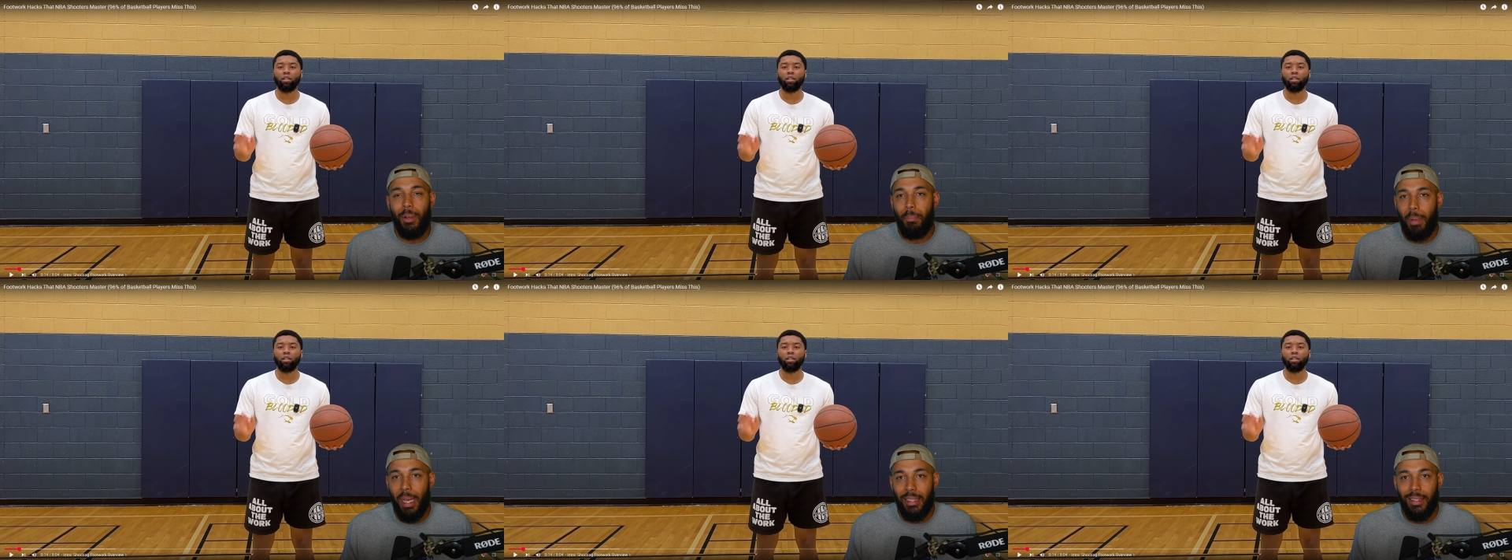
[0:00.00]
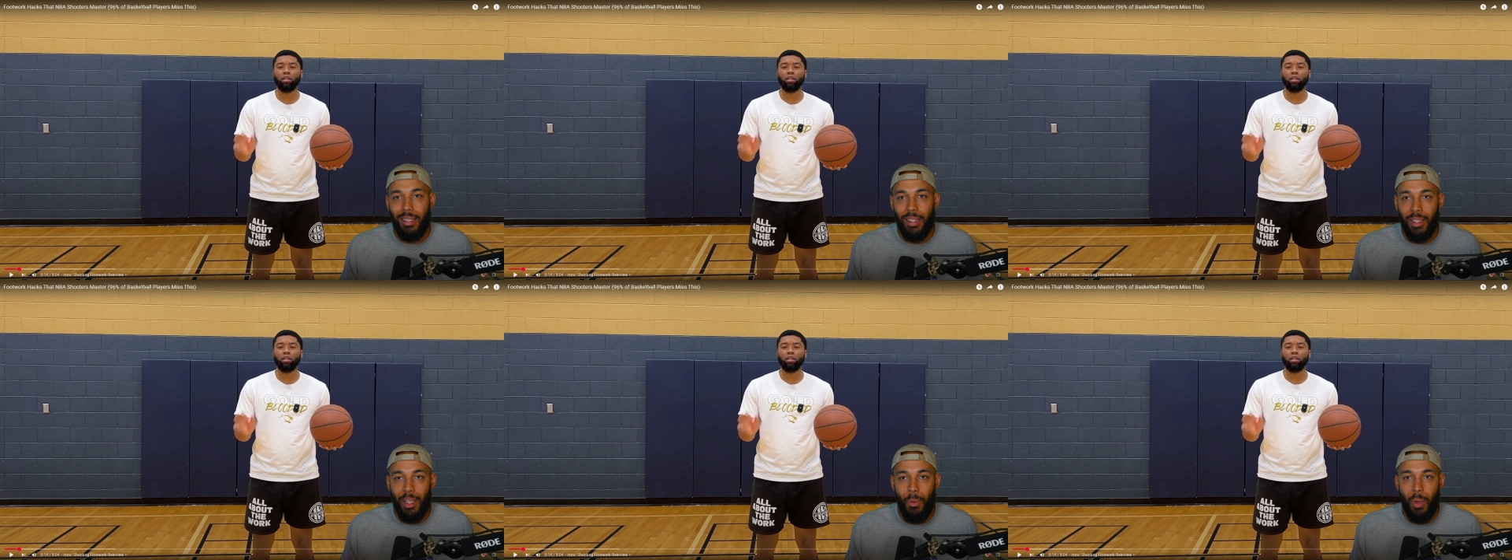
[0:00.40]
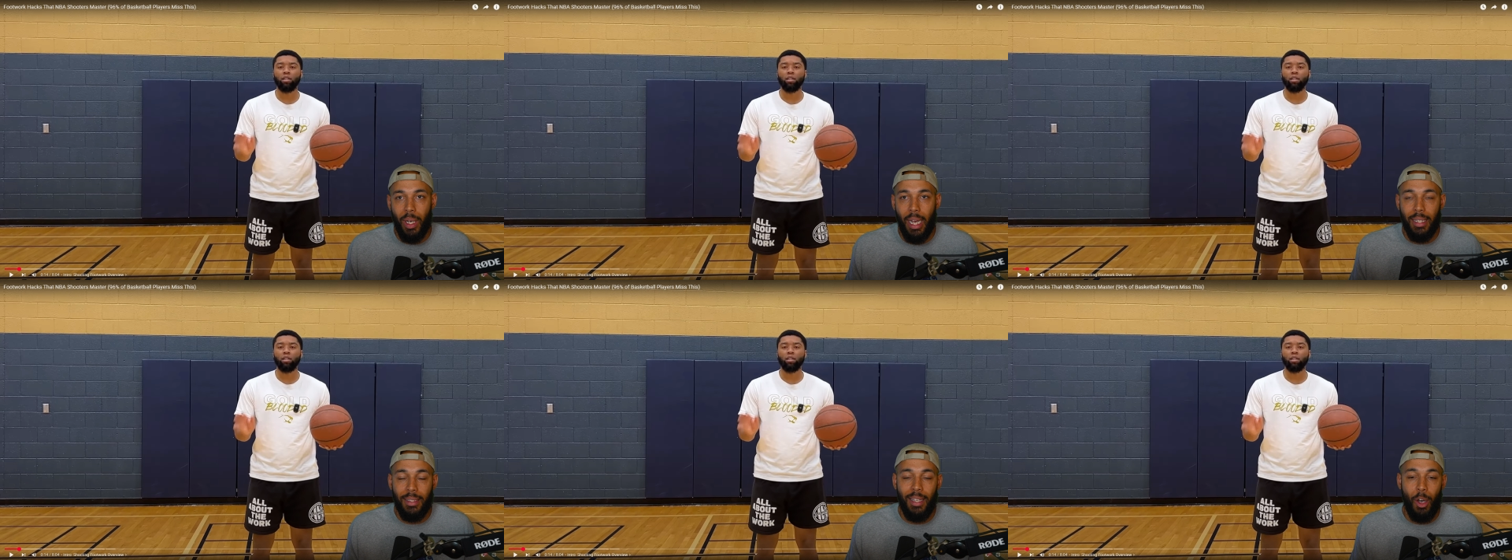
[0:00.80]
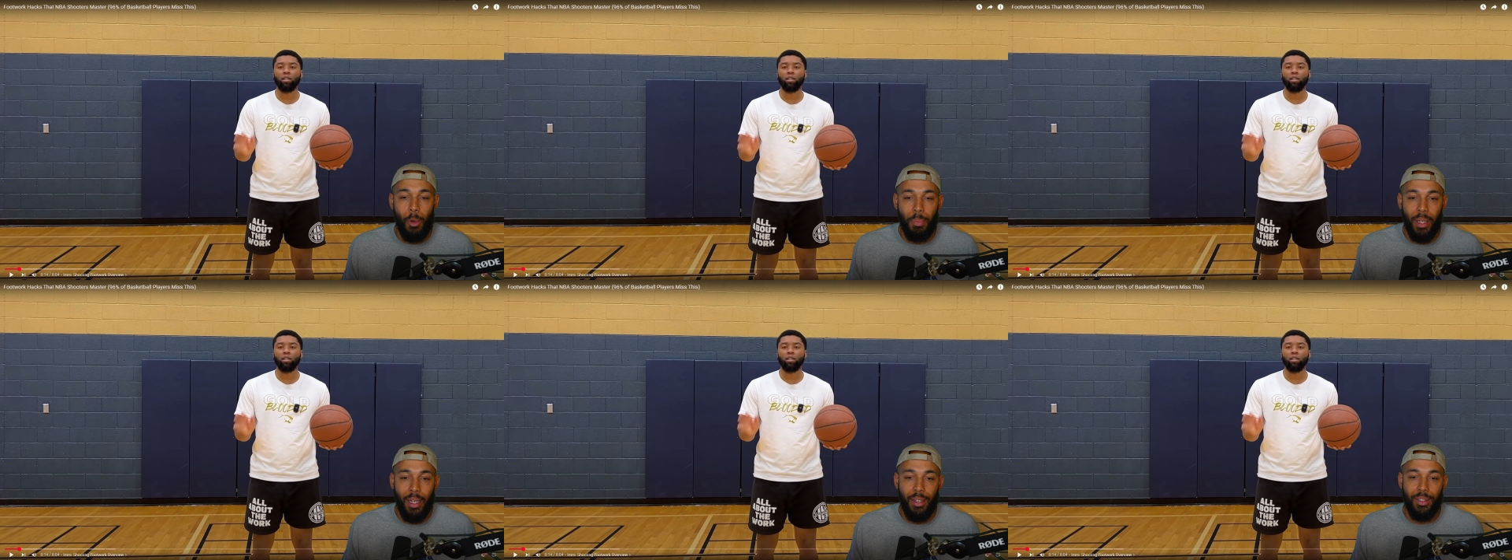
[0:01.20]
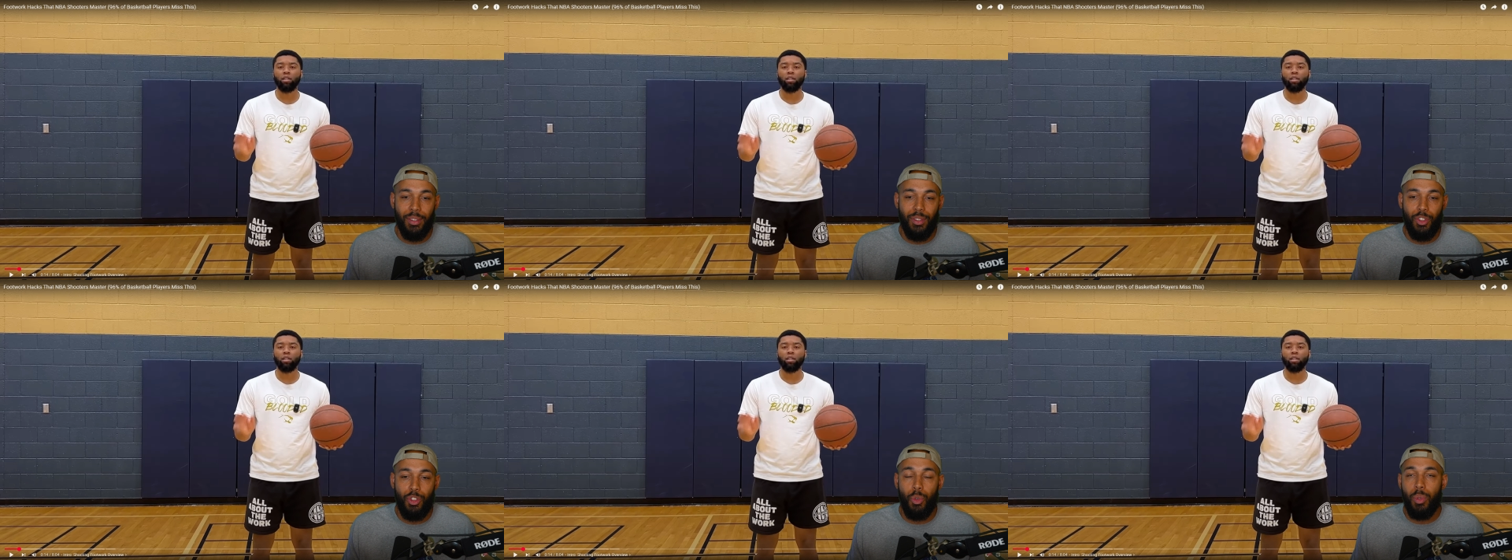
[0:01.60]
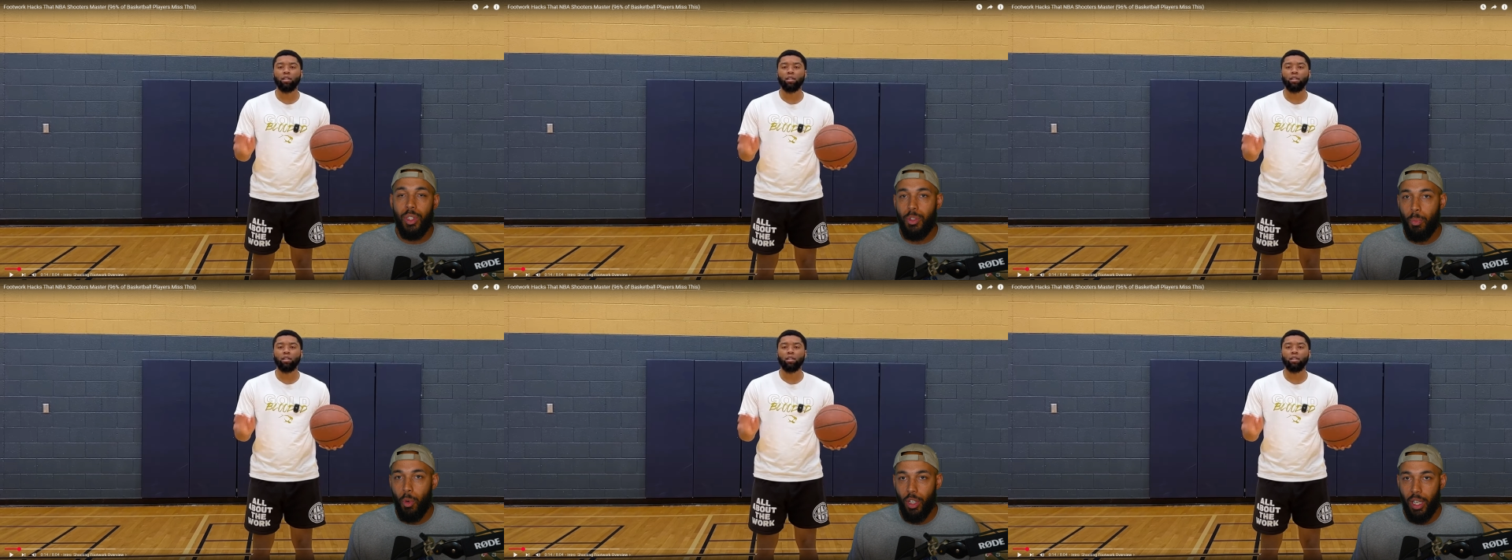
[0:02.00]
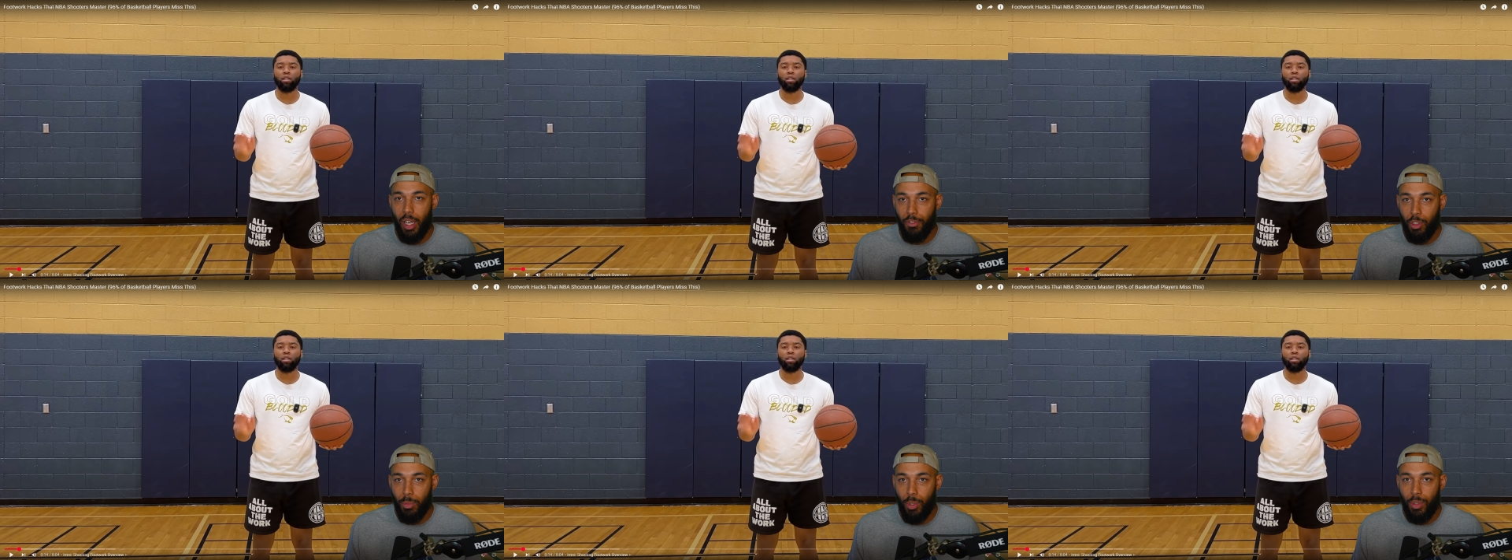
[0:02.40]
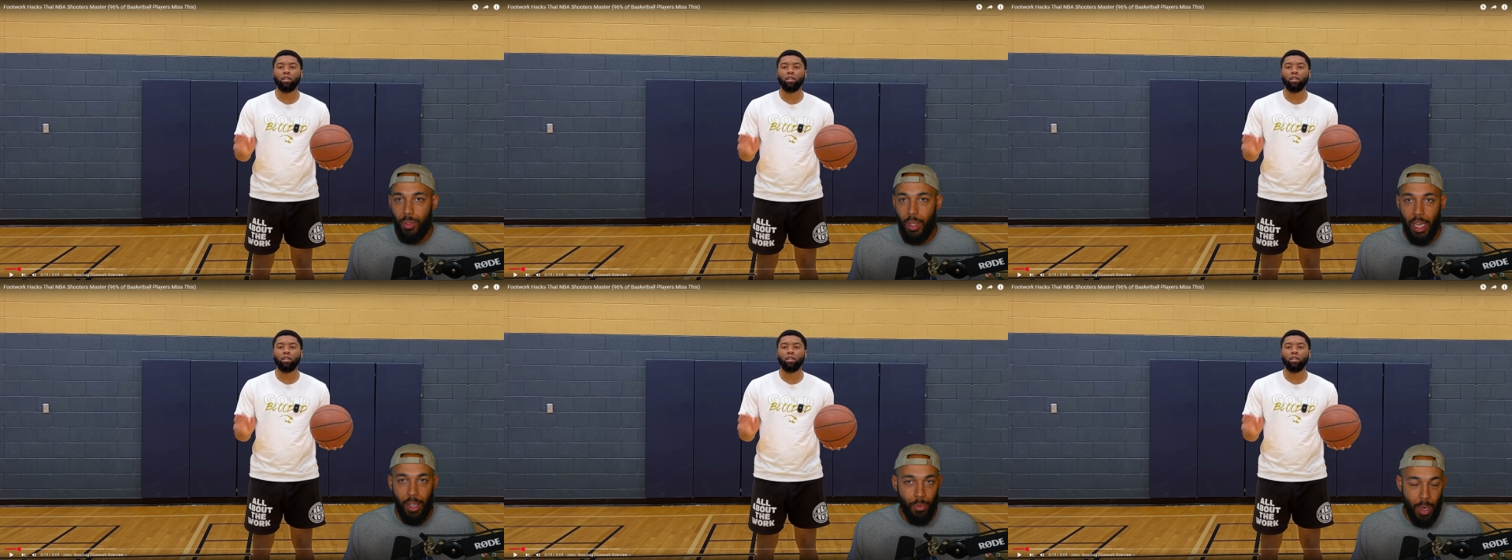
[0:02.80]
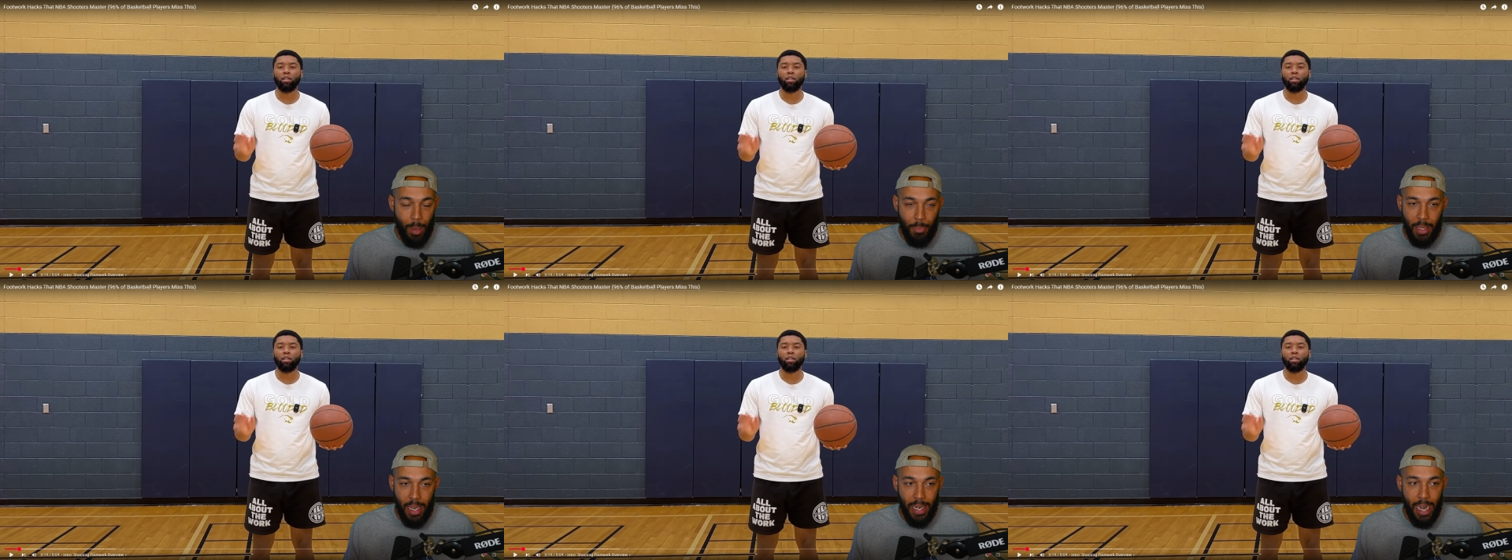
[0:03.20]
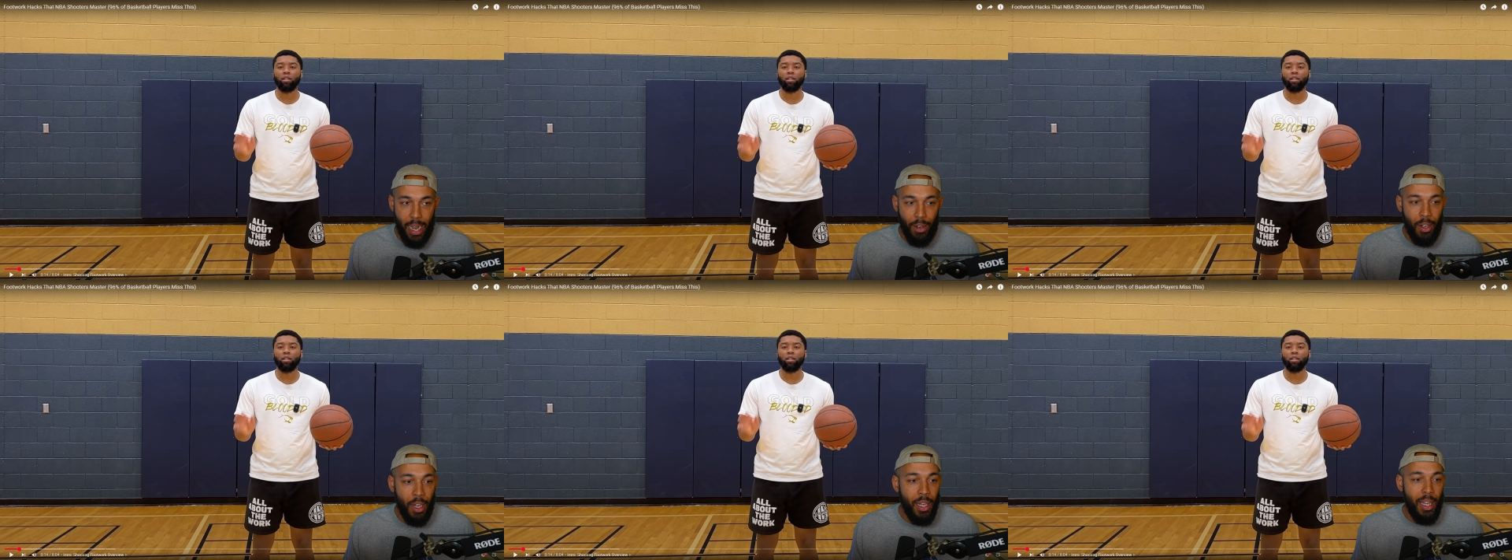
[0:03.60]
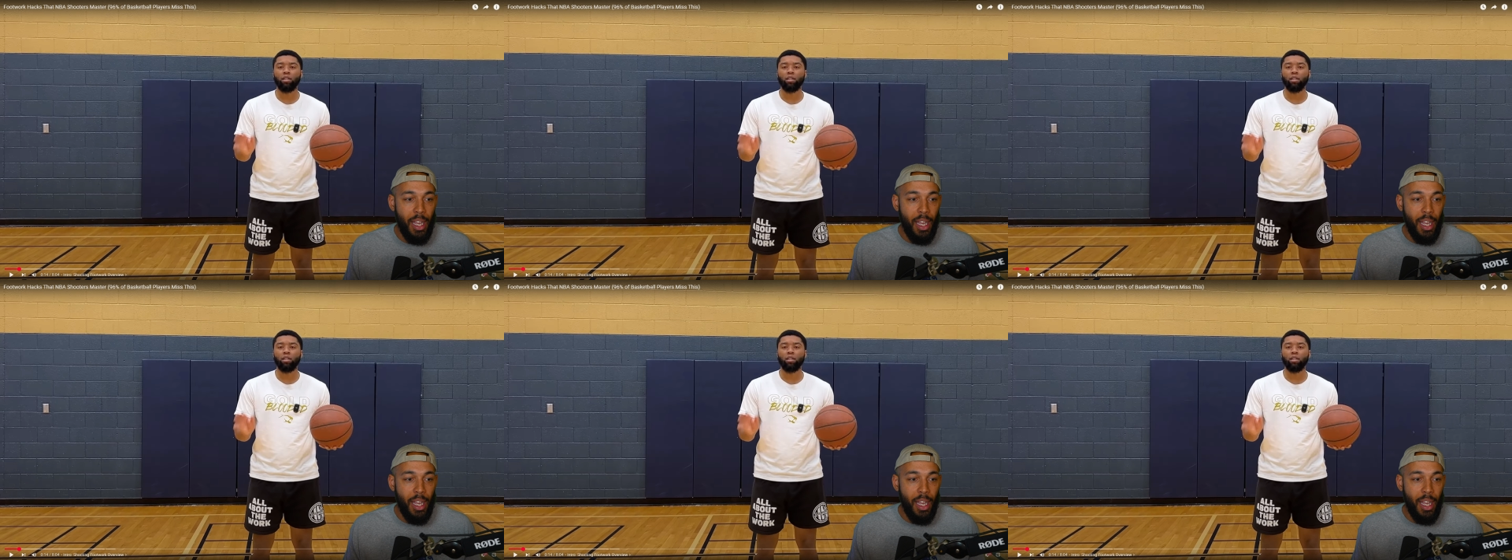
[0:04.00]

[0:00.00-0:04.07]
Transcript: Basically, what I tell players, do what's more comfortable and rep that out.